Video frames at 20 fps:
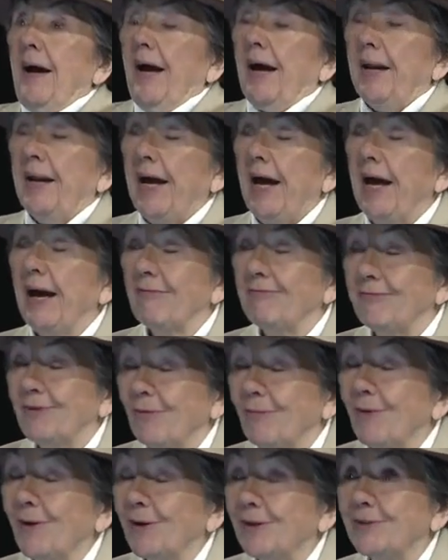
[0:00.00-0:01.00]
And
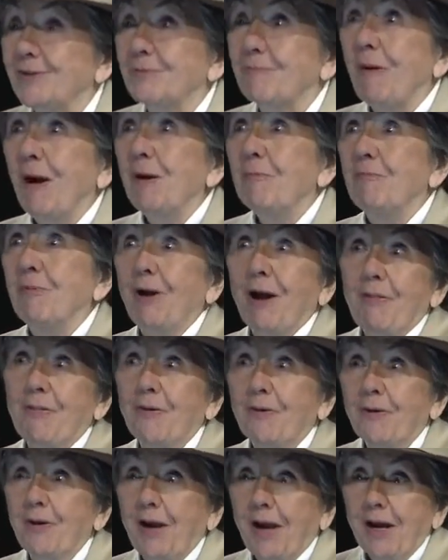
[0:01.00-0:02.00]
afterwards, my
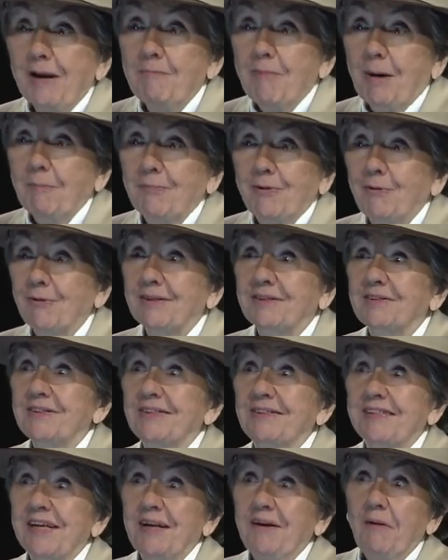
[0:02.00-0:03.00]
brother came up to us
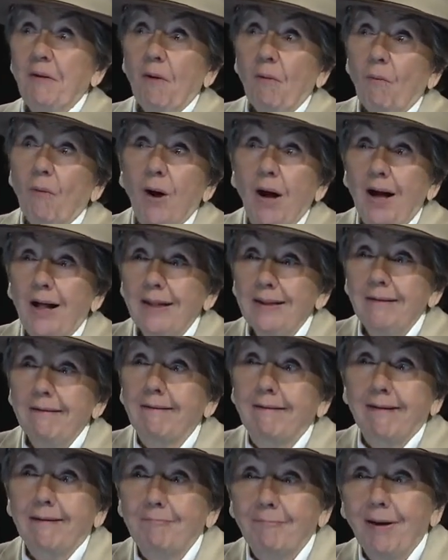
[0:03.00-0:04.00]
and said, Well, you
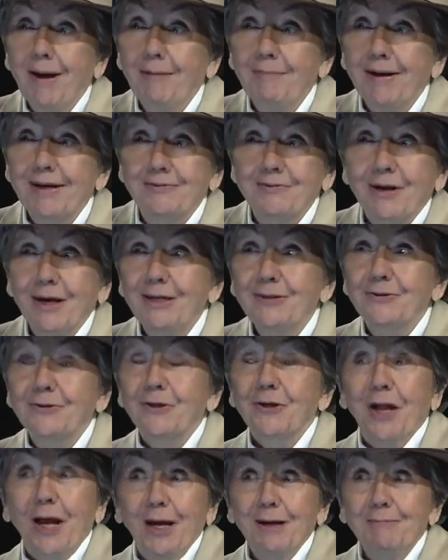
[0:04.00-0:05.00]
could maybe change
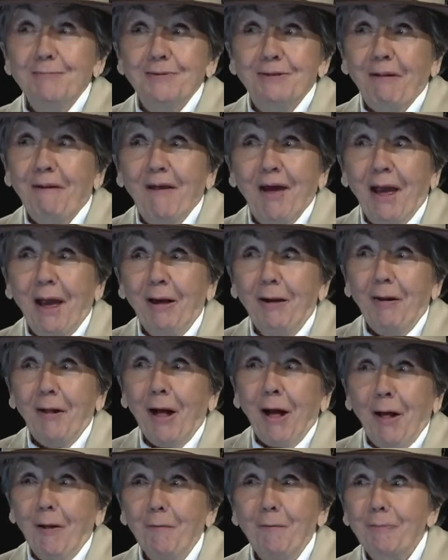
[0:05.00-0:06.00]
your name to the
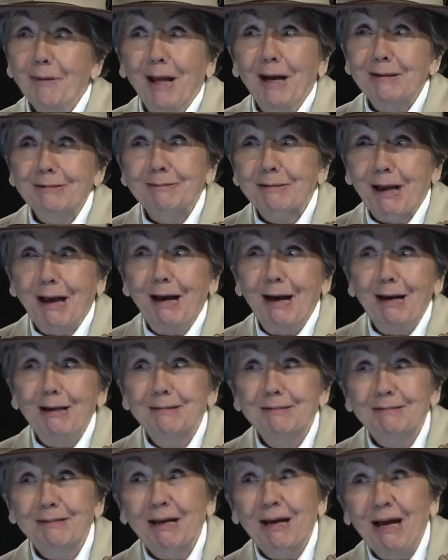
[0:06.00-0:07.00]
Helpless Hands.